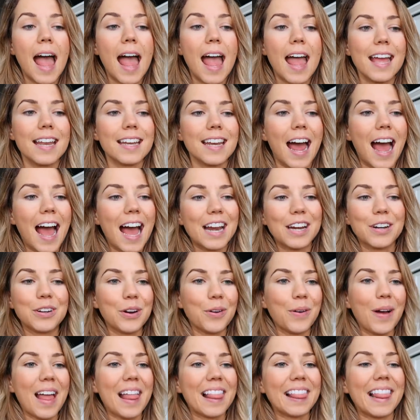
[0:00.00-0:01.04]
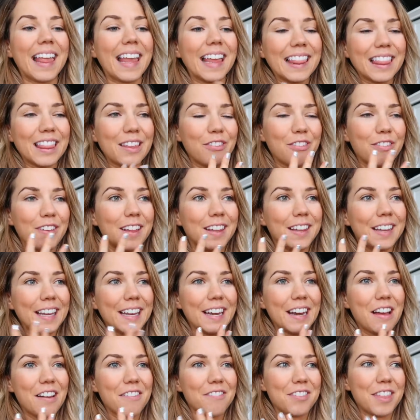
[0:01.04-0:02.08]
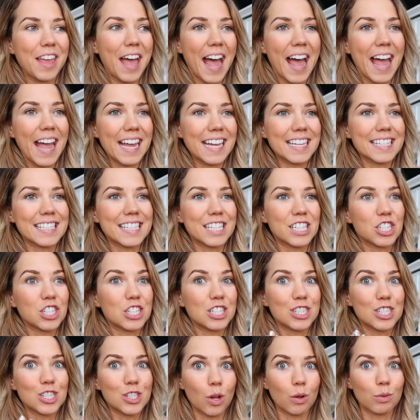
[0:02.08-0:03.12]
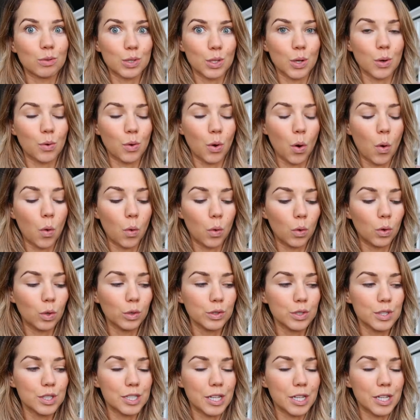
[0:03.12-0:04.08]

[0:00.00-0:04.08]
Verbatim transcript: And I don't know, I like the feeling of the ice. It's just so, so cold.